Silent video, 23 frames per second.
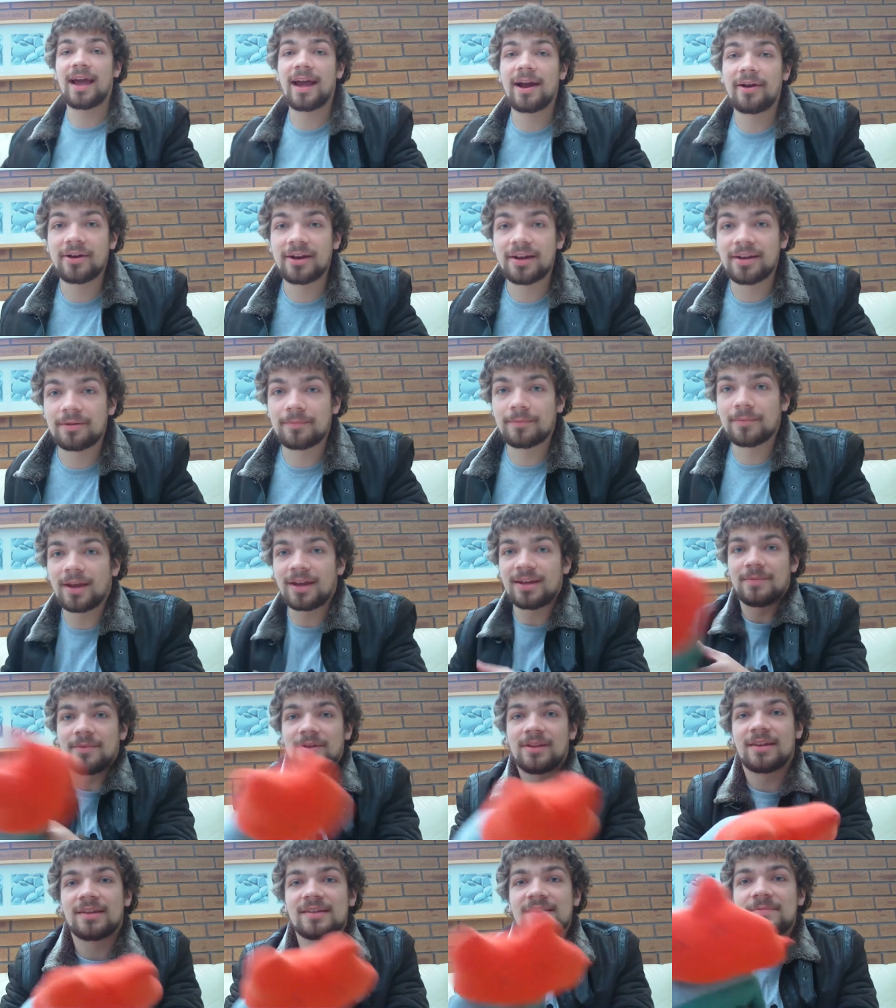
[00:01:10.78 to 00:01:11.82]
Larry made
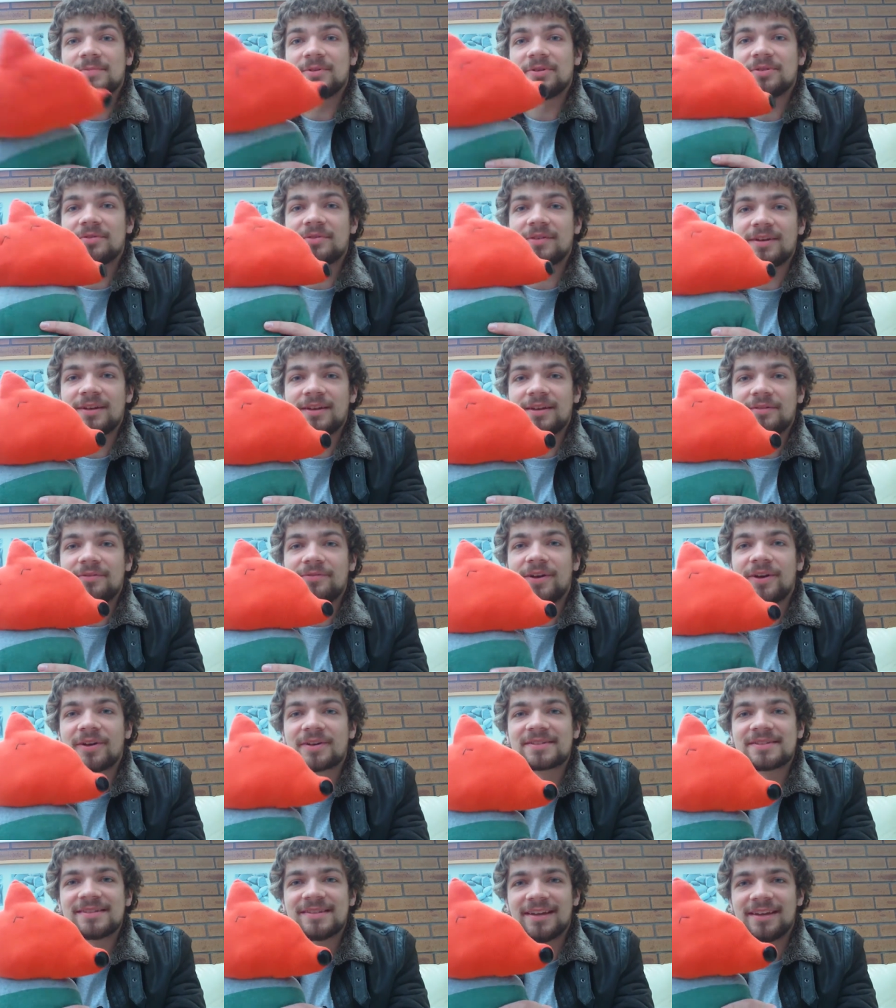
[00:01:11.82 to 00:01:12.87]
me this beautiful little
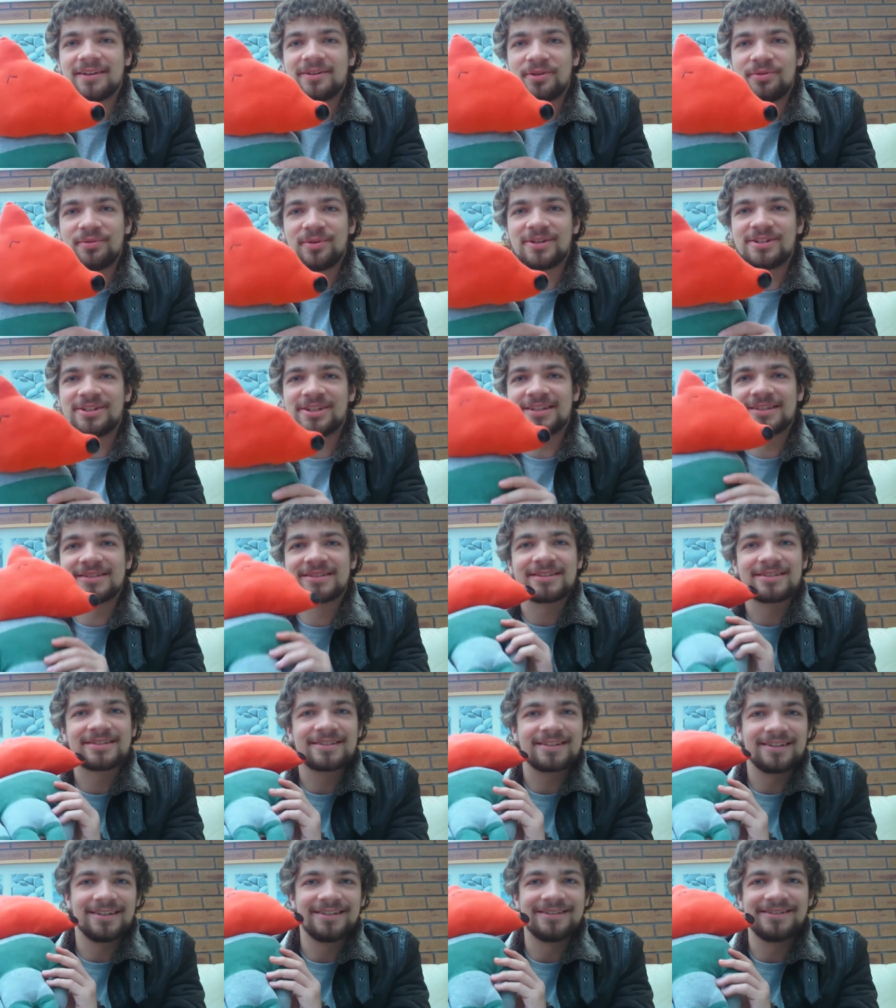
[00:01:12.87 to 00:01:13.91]
fox thing, which is
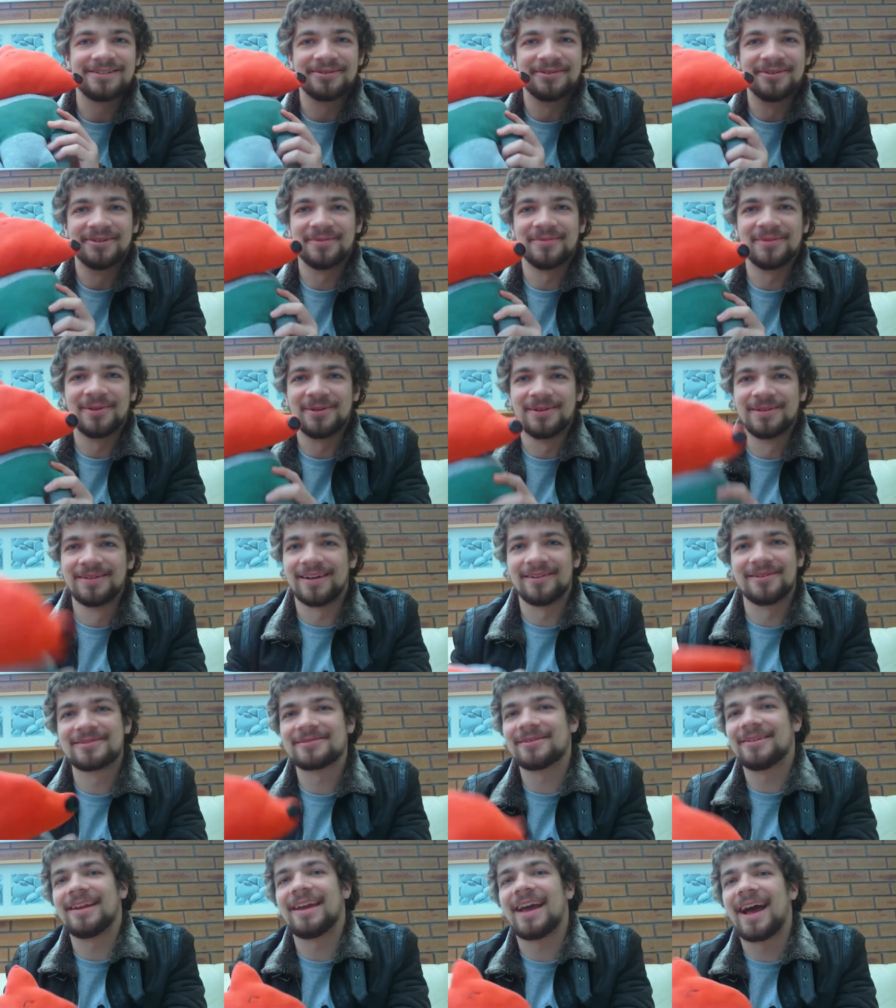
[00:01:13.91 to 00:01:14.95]
just adorable. I
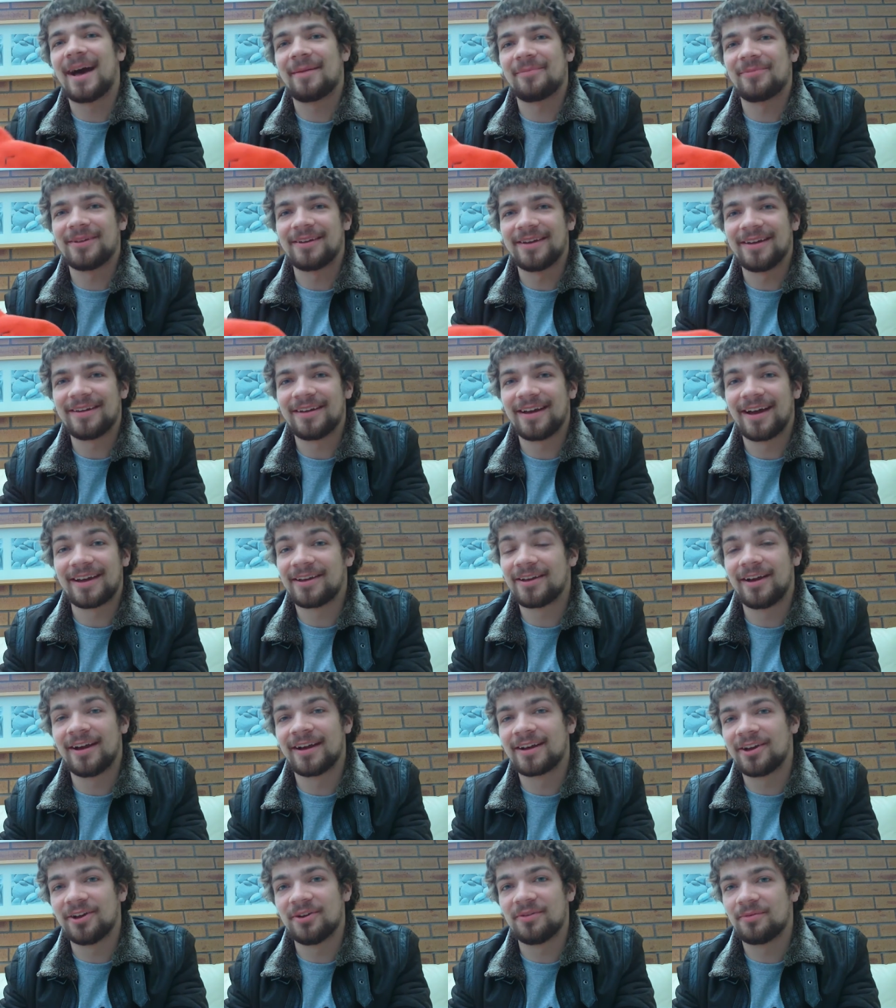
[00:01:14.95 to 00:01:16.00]
was really happy. I
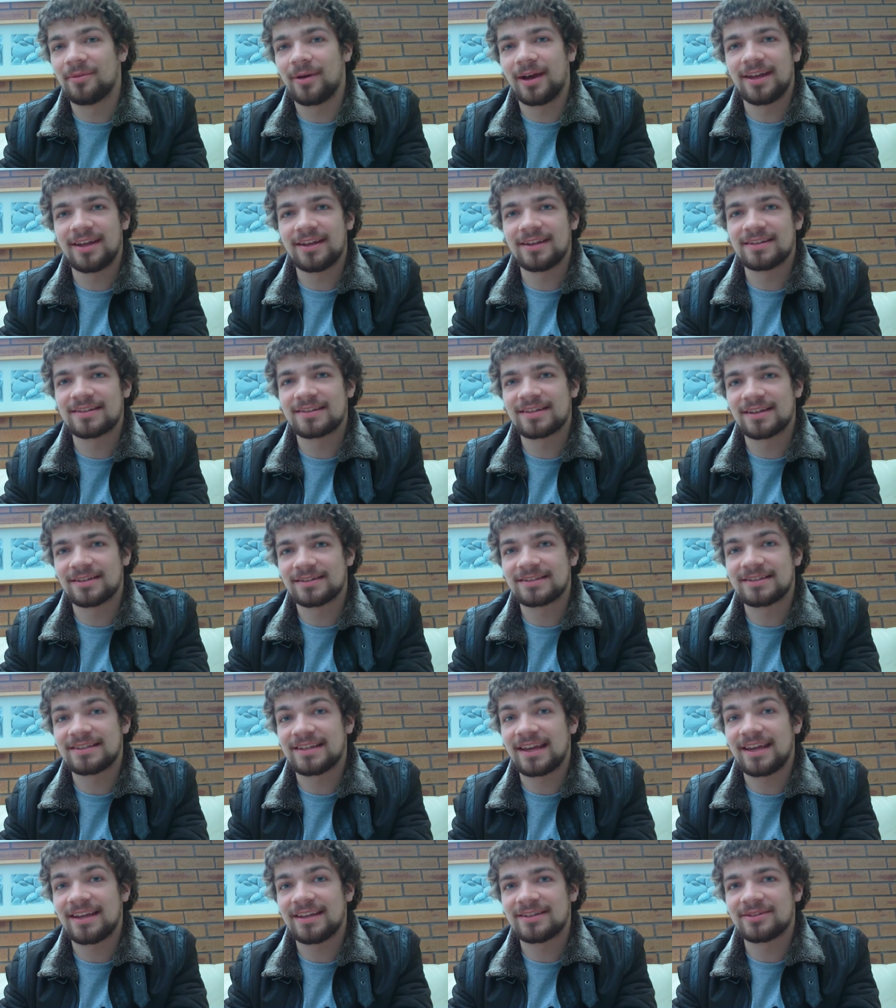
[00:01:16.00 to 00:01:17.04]
couldn't wait until
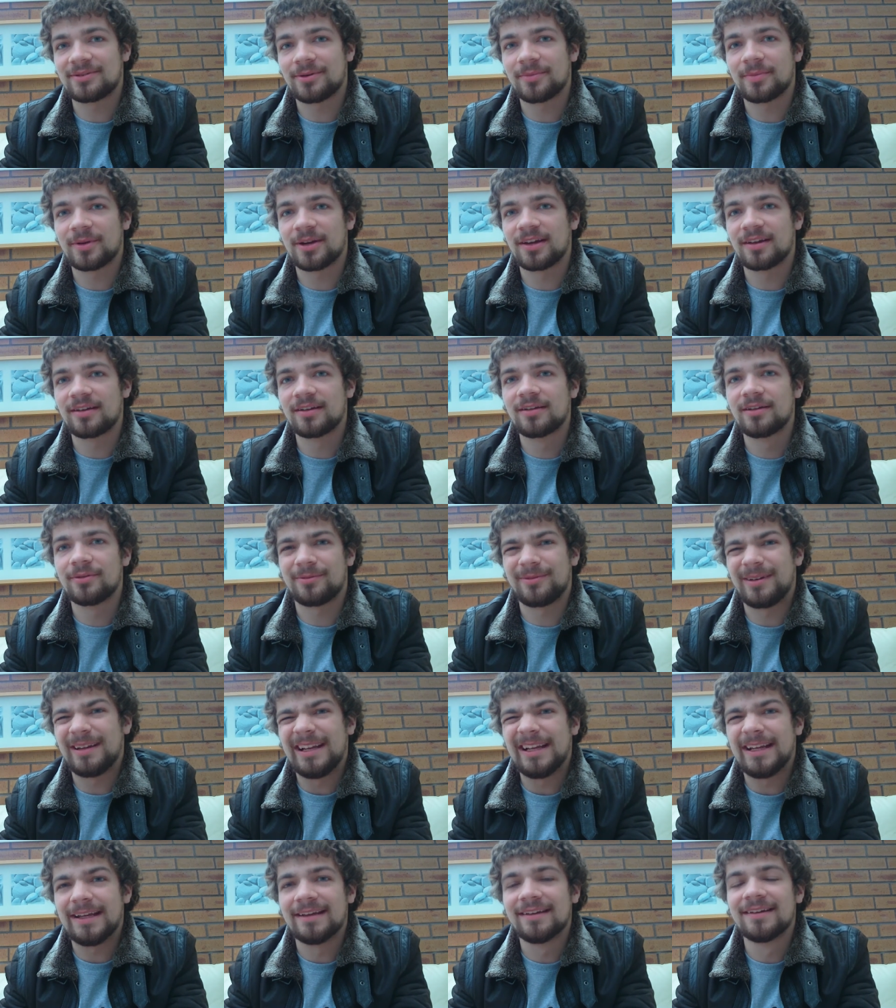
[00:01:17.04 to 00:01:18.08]
today to open it,
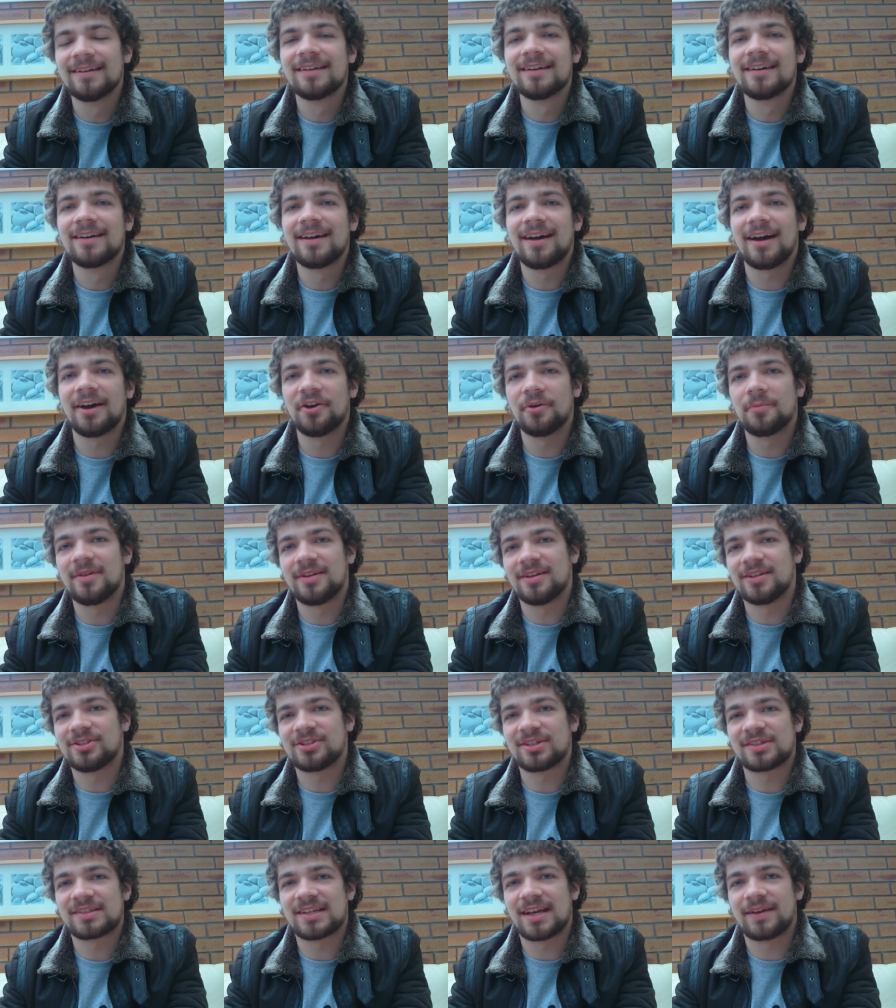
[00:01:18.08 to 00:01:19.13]
really. I opened it
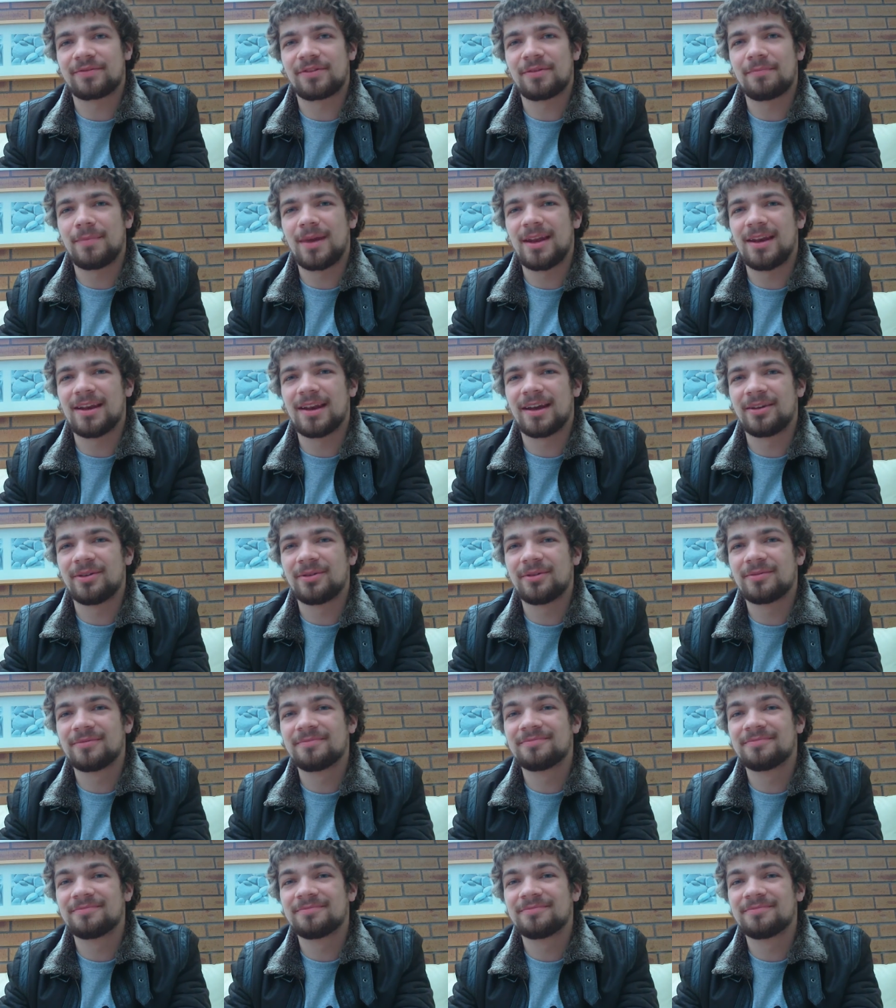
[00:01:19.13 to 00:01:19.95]
just after midnight.